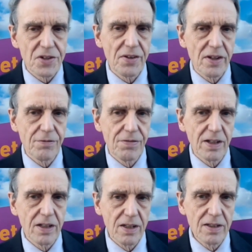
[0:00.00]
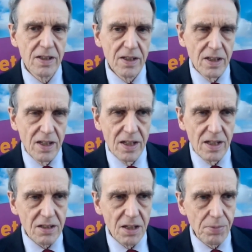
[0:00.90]
I think, frankly,
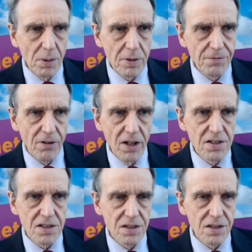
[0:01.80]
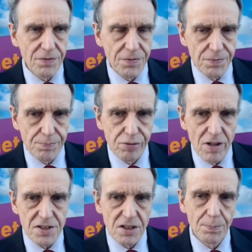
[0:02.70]
and they're probably frightened of
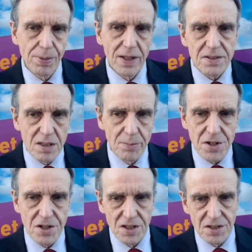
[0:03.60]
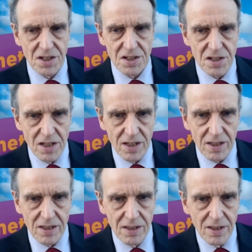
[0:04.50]
press complaints commission and such like.
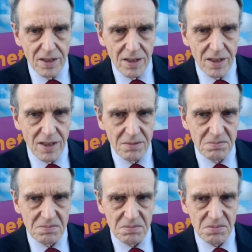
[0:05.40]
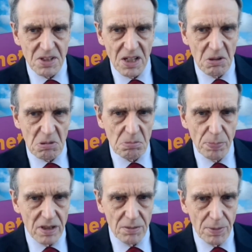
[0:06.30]
Um, so,
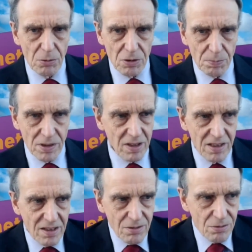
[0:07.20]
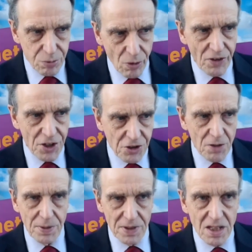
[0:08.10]
but but you know what they
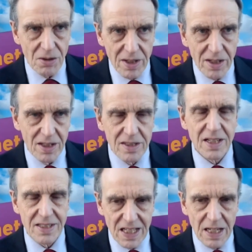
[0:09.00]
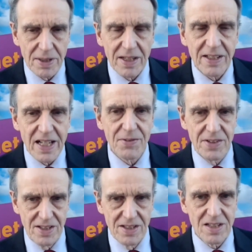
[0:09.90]
should be doing is examining the
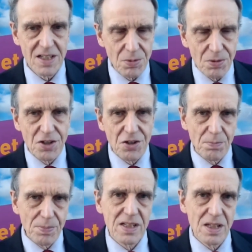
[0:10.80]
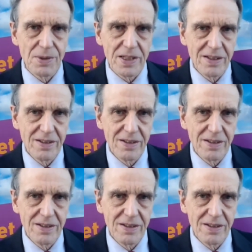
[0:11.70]
evidence. That's what they should be doing.